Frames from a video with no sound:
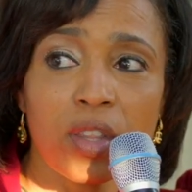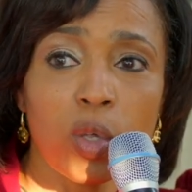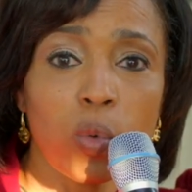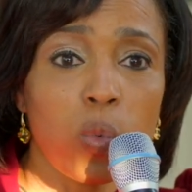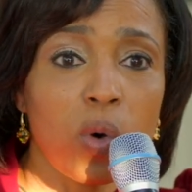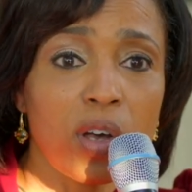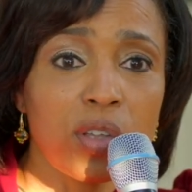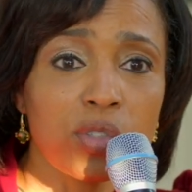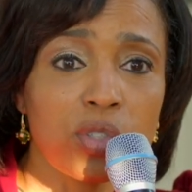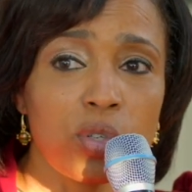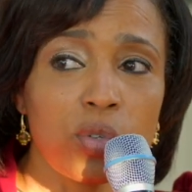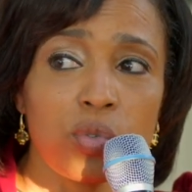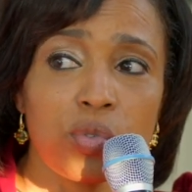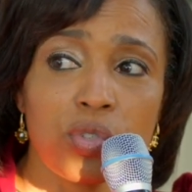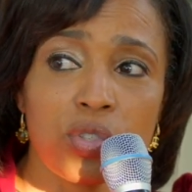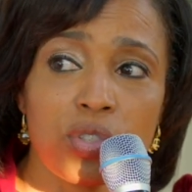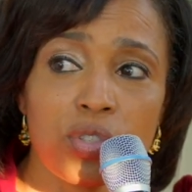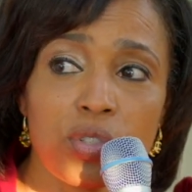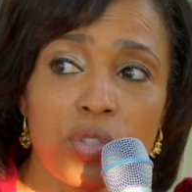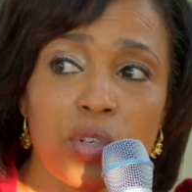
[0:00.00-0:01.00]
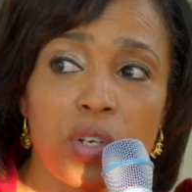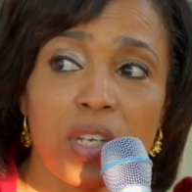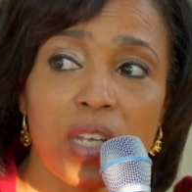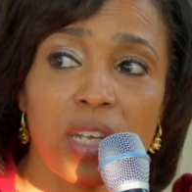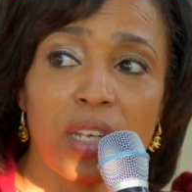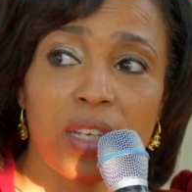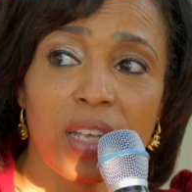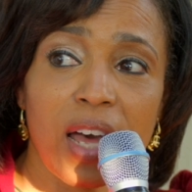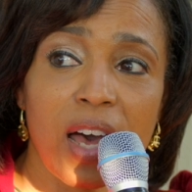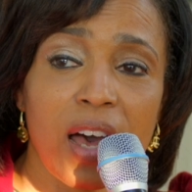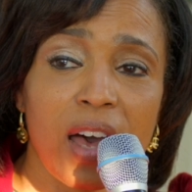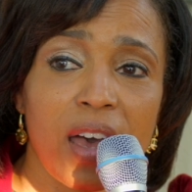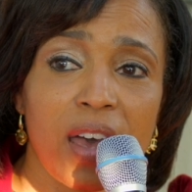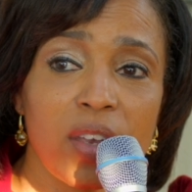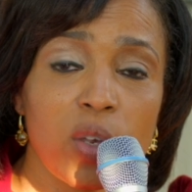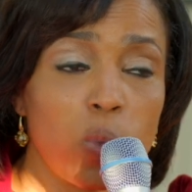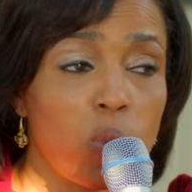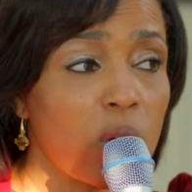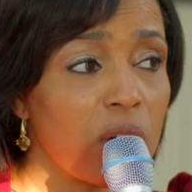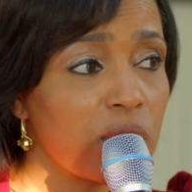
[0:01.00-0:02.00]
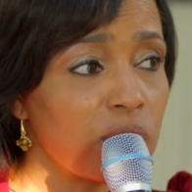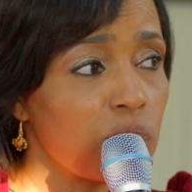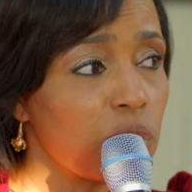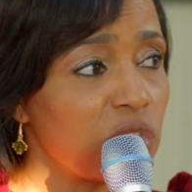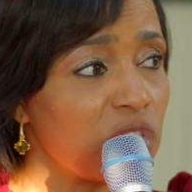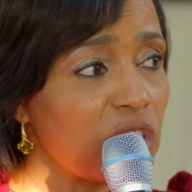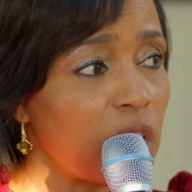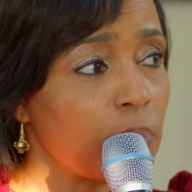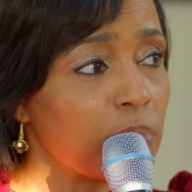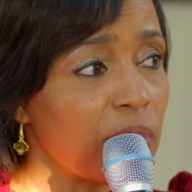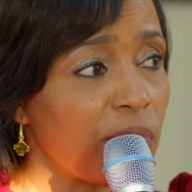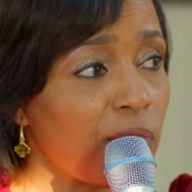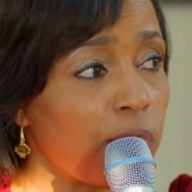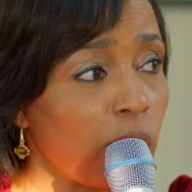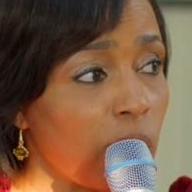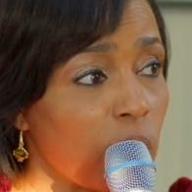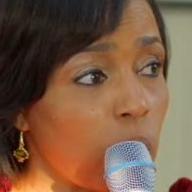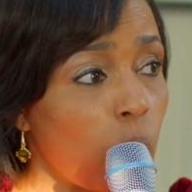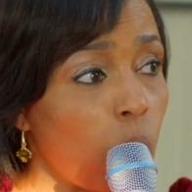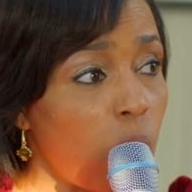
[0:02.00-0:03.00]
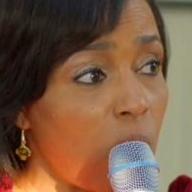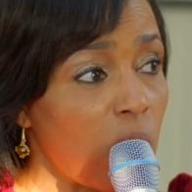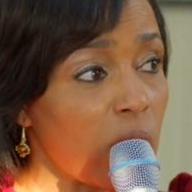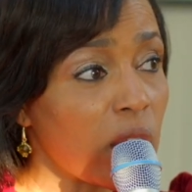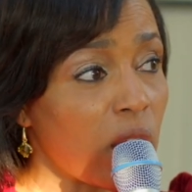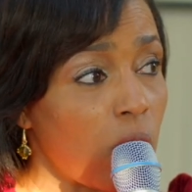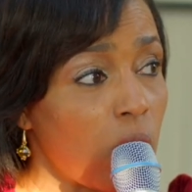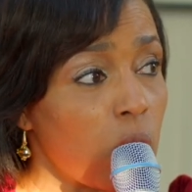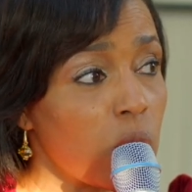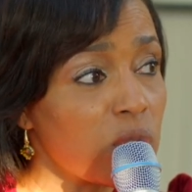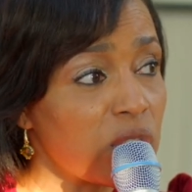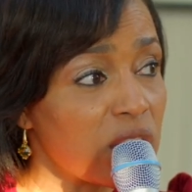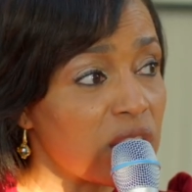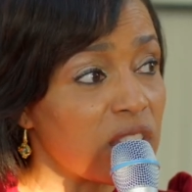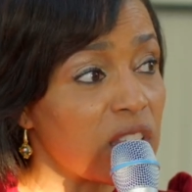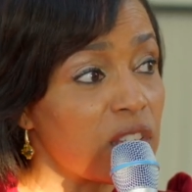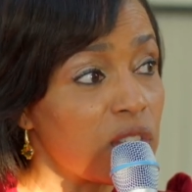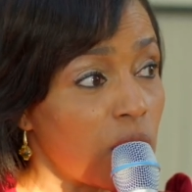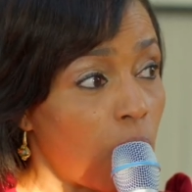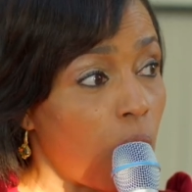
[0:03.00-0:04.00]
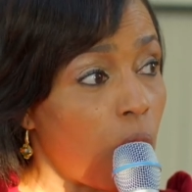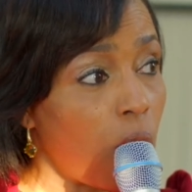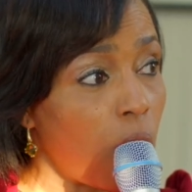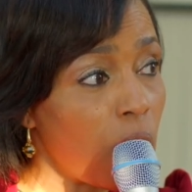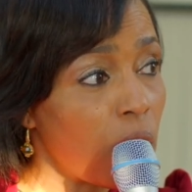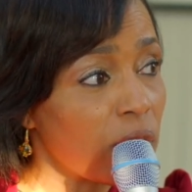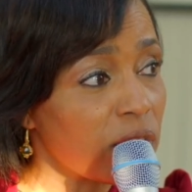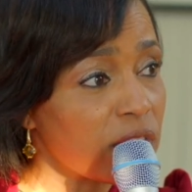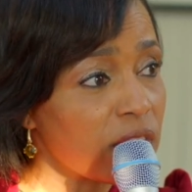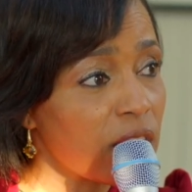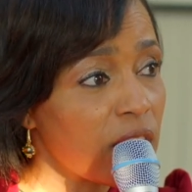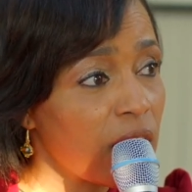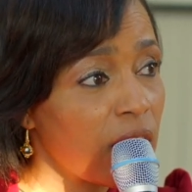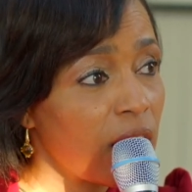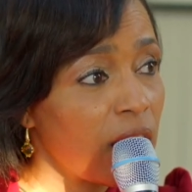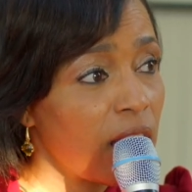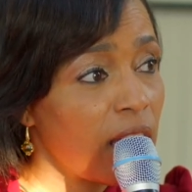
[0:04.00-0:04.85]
The ones who stood in line, the ones who jumped in front of water hoses and dogs